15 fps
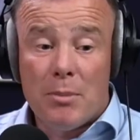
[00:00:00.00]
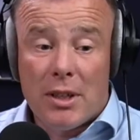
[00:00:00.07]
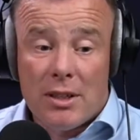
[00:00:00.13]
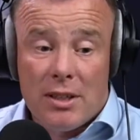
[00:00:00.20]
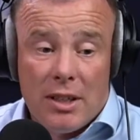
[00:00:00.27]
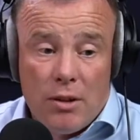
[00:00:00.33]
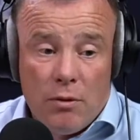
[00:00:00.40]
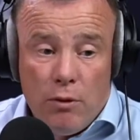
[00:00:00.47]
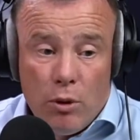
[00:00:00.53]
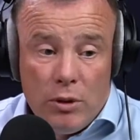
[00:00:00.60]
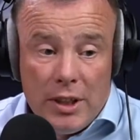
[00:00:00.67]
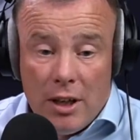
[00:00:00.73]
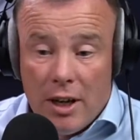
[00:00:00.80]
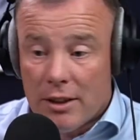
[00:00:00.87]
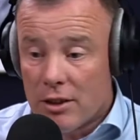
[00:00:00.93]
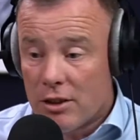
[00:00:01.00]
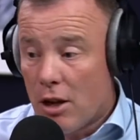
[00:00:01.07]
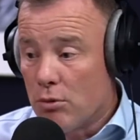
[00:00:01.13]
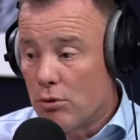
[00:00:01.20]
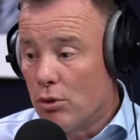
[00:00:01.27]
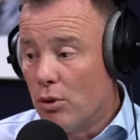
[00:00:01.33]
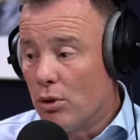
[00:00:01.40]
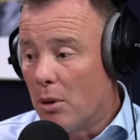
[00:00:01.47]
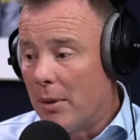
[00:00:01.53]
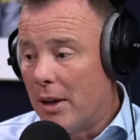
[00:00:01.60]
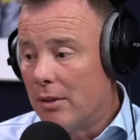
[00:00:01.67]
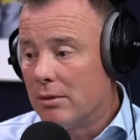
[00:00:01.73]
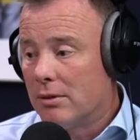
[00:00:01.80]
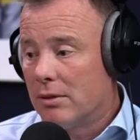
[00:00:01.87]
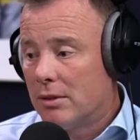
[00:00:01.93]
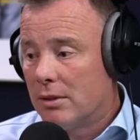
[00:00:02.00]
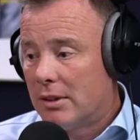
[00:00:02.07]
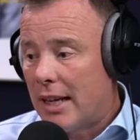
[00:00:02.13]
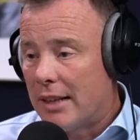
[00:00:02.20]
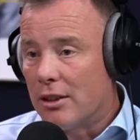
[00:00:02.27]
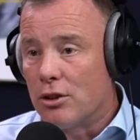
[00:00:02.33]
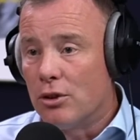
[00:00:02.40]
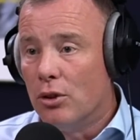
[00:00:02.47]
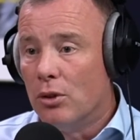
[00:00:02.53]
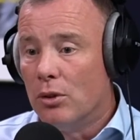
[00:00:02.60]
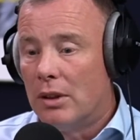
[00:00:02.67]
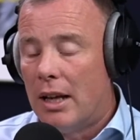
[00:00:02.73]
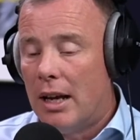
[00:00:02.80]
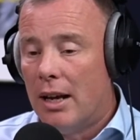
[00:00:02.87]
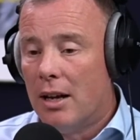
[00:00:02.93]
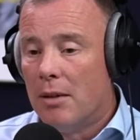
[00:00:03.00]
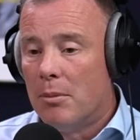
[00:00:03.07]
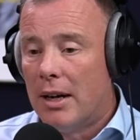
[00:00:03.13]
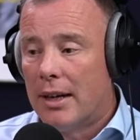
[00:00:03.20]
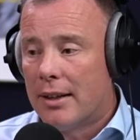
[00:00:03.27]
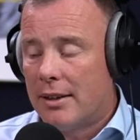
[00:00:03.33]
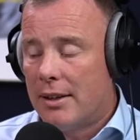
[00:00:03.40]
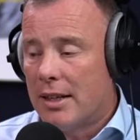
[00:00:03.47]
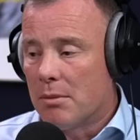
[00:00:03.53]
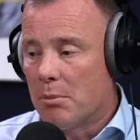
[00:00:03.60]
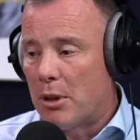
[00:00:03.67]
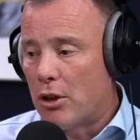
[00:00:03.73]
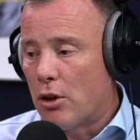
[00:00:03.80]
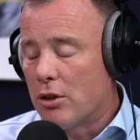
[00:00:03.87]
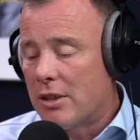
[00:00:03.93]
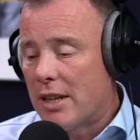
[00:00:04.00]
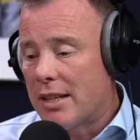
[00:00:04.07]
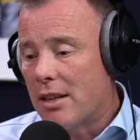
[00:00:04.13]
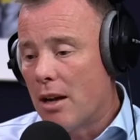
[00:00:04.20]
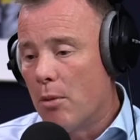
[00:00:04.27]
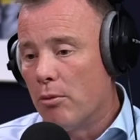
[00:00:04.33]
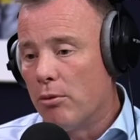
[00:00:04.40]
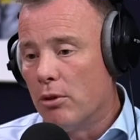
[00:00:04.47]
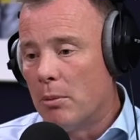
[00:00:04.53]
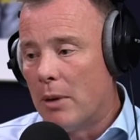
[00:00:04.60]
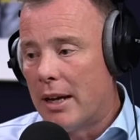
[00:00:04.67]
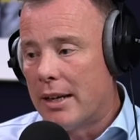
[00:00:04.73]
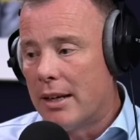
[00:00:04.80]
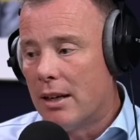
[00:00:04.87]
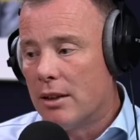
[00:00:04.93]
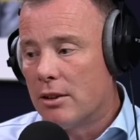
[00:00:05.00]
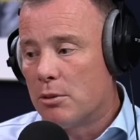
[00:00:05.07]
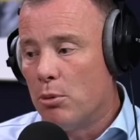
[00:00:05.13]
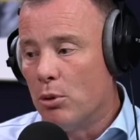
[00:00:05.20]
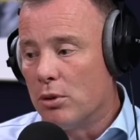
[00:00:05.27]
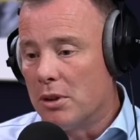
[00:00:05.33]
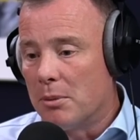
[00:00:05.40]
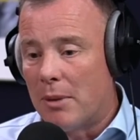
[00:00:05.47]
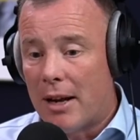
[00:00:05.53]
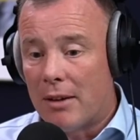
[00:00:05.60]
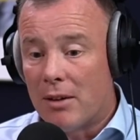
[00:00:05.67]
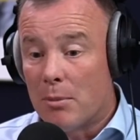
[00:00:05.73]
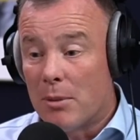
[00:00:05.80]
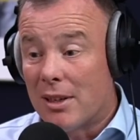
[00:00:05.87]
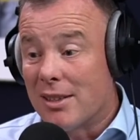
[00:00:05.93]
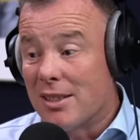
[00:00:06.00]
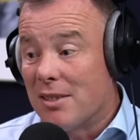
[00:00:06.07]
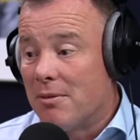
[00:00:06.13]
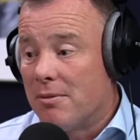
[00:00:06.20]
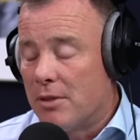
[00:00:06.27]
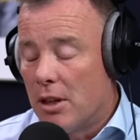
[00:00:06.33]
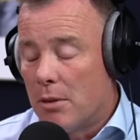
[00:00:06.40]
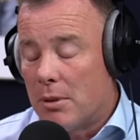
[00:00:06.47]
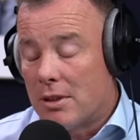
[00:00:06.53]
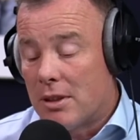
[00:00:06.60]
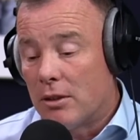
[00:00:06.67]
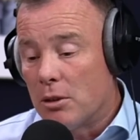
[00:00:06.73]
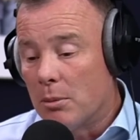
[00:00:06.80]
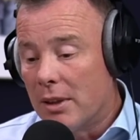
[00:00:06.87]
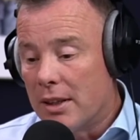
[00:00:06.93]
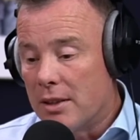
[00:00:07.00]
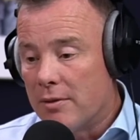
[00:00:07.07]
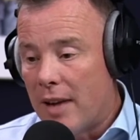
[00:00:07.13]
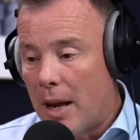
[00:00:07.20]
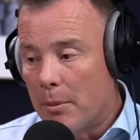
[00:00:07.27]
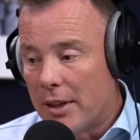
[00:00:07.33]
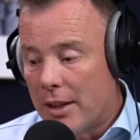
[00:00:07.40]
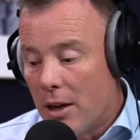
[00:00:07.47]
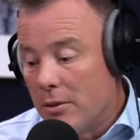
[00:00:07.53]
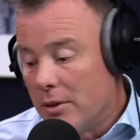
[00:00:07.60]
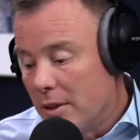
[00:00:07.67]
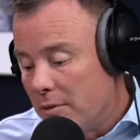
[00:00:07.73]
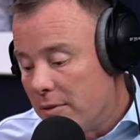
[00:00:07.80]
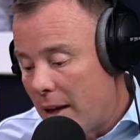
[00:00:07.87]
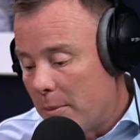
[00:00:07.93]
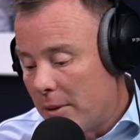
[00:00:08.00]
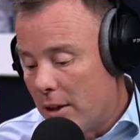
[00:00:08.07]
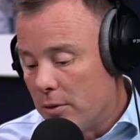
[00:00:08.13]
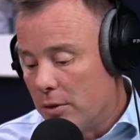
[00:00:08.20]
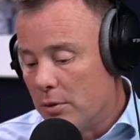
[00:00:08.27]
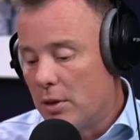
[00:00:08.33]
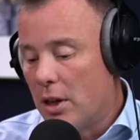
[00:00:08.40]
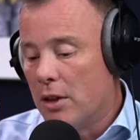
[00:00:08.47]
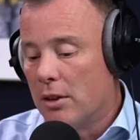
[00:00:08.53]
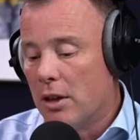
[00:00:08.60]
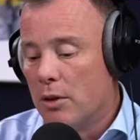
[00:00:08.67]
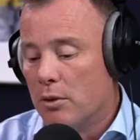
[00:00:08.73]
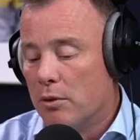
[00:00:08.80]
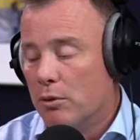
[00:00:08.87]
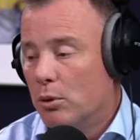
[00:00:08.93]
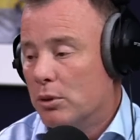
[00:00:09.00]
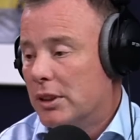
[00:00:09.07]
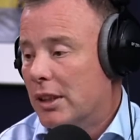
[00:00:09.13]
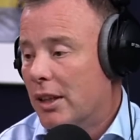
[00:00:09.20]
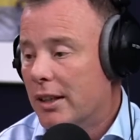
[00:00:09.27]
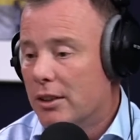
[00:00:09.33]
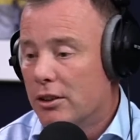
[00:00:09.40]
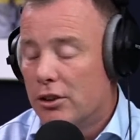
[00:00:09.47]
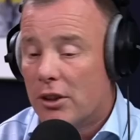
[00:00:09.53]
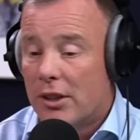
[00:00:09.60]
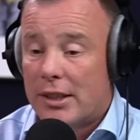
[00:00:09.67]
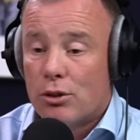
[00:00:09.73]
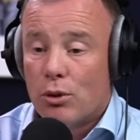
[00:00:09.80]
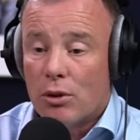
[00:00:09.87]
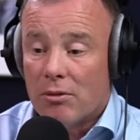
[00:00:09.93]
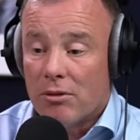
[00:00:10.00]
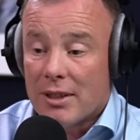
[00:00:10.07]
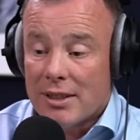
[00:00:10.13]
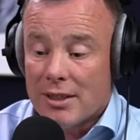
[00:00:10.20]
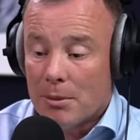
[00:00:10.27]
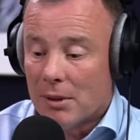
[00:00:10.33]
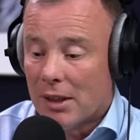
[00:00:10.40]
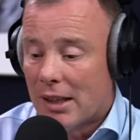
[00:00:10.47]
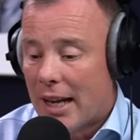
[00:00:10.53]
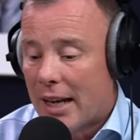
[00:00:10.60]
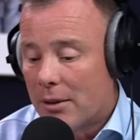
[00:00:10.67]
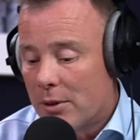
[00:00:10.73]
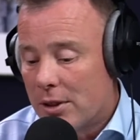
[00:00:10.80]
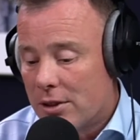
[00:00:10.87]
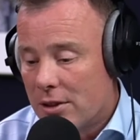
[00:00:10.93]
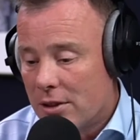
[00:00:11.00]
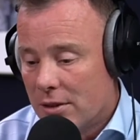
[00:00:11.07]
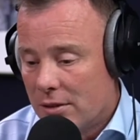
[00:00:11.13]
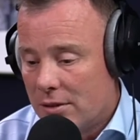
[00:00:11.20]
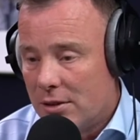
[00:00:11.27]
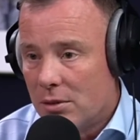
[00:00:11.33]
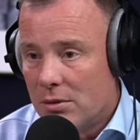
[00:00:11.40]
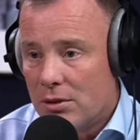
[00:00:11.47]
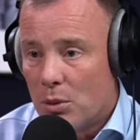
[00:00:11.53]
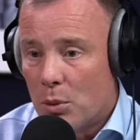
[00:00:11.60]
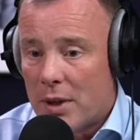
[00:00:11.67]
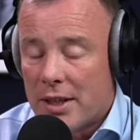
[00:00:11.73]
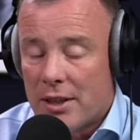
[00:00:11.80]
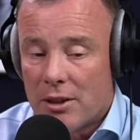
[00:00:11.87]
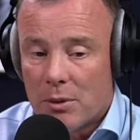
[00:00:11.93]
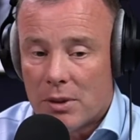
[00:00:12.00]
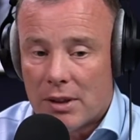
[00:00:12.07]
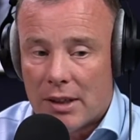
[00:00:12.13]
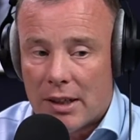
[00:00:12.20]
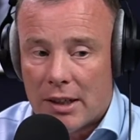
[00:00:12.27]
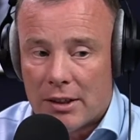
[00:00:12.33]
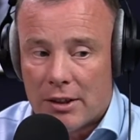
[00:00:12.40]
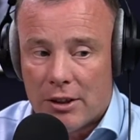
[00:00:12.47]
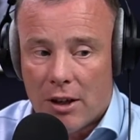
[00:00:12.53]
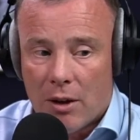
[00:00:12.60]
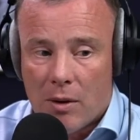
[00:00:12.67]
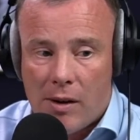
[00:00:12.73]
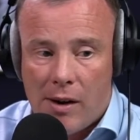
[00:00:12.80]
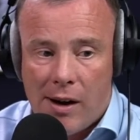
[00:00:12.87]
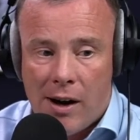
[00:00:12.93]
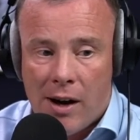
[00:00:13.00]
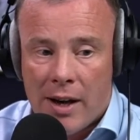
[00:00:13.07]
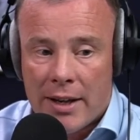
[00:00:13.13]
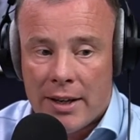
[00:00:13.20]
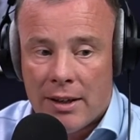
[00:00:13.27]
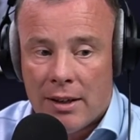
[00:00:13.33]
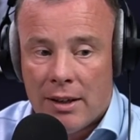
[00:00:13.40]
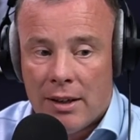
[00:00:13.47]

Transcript: because the 49ers don't talk about that at all, and I think because they come from a sporting background, because ultimately it's family owned, and family own the 49ers. They talk a very similar language to we do, and I